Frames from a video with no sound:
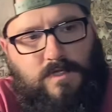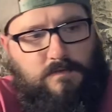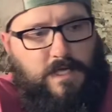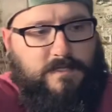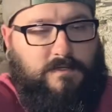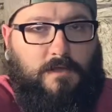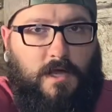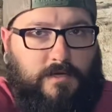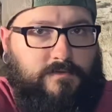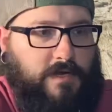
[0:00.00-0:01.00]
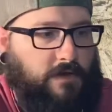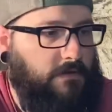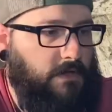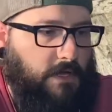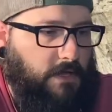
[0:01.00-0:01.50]
It's a Glock trigger,
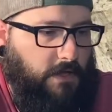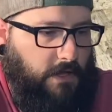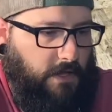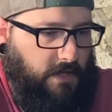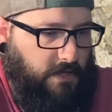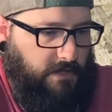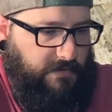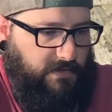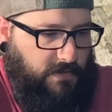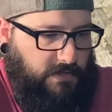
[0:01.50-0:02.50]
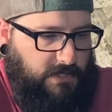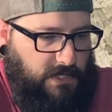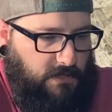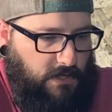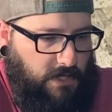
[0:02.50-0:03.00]
and if you own any
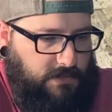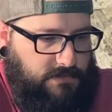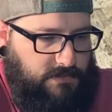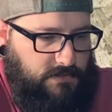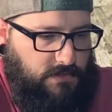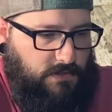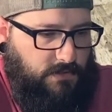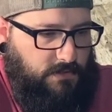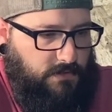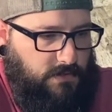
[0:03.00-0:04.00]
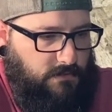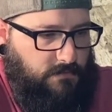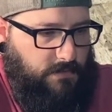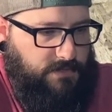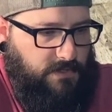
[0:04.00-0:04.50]
Glocks,
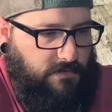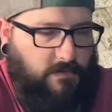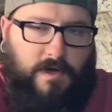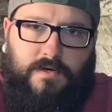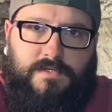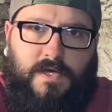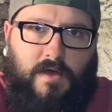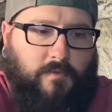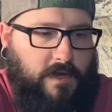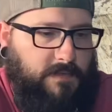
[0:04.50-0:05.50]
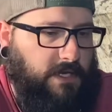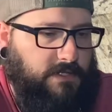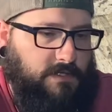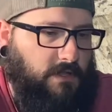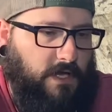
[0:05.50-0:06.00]
I'm sure you understand what I mean.
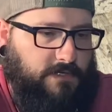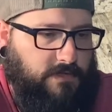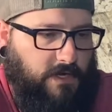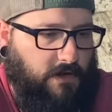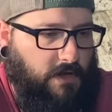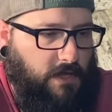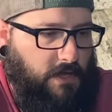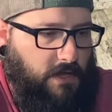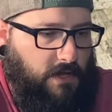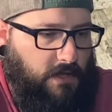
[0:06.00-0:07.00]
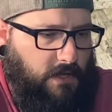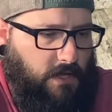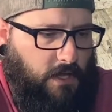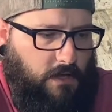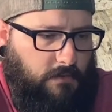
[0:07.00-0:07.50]
It's a Glock trigger.
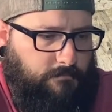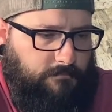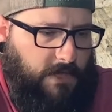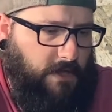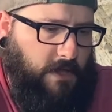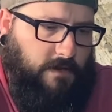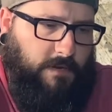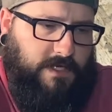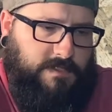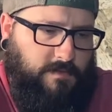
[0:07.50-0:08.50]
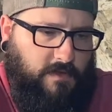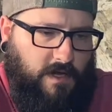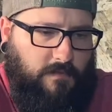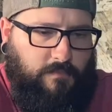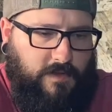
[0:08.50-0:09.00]
It'll probably smoothen
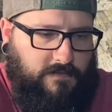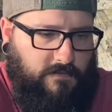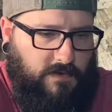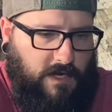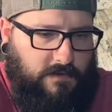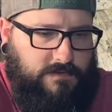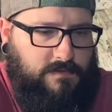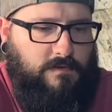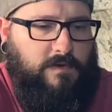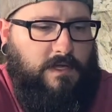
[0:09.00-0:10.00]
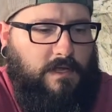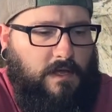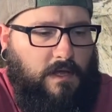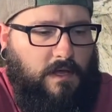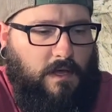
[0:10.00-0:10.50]
up with some rounds through it.
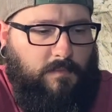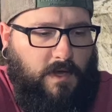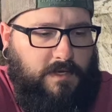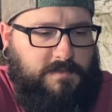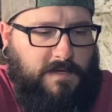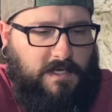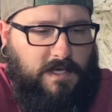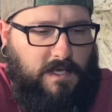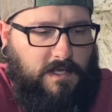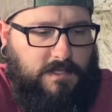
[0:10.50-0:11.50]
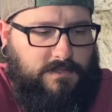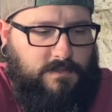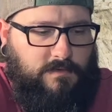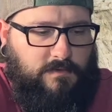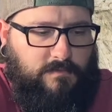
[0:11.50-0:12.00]
I'm expecting it
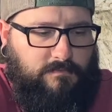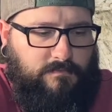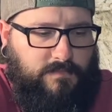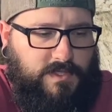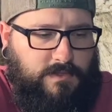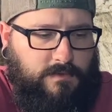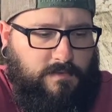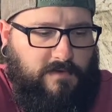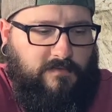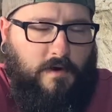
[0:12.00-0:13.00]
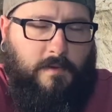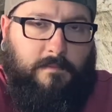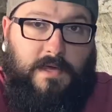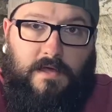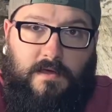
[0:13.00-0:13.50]
to perform and
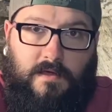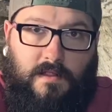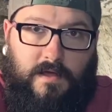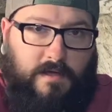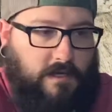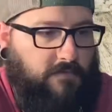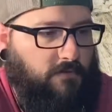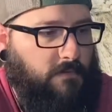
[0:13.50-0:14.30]
be like any form